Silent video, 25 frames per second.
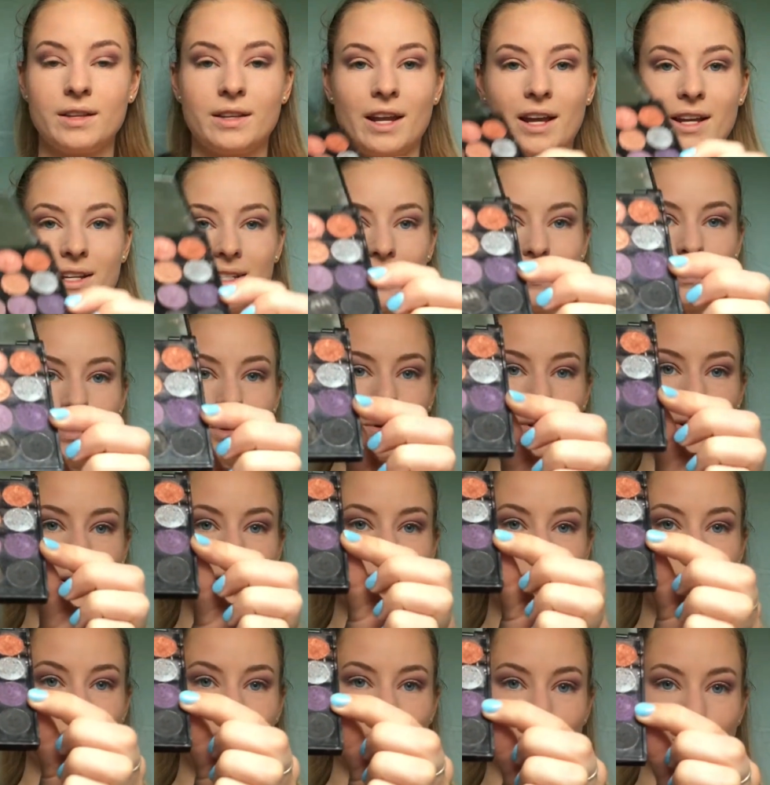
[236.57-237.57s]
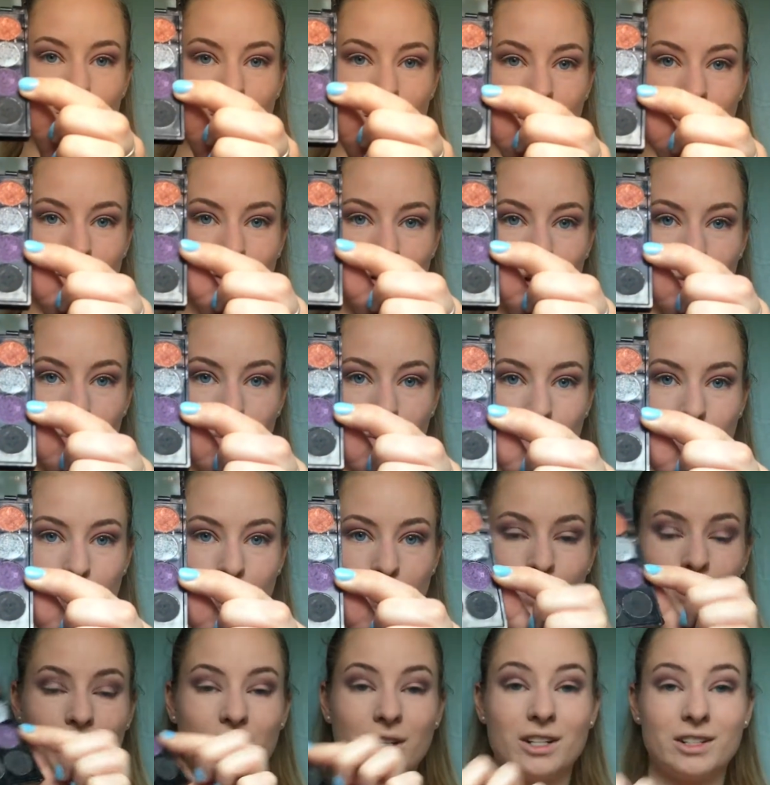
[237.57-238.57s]
Next, I'm going into this really dark
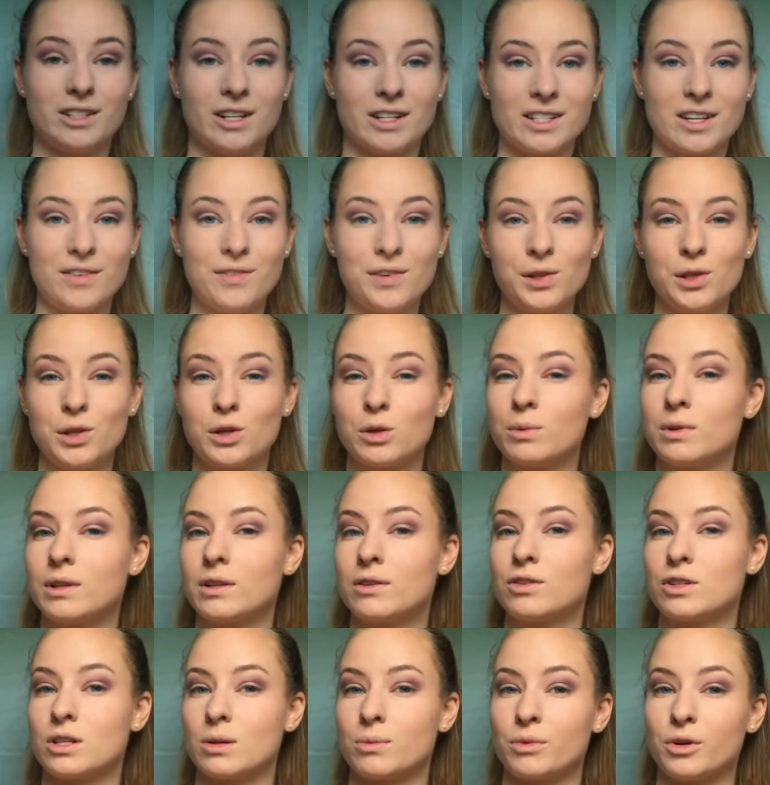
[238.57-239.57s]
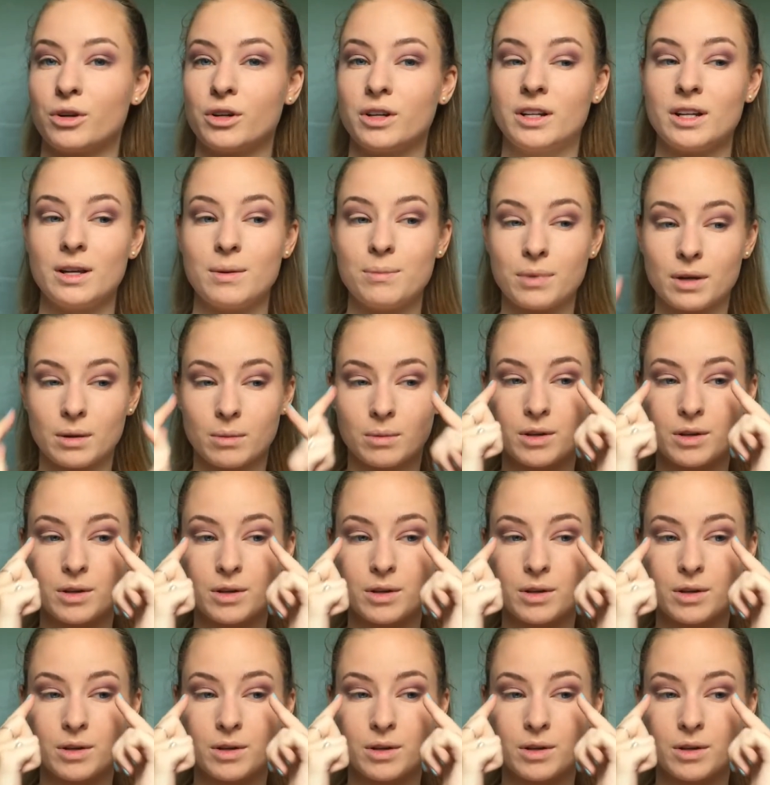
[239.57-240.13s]
purple, and it does have a little bit of shimmer in it,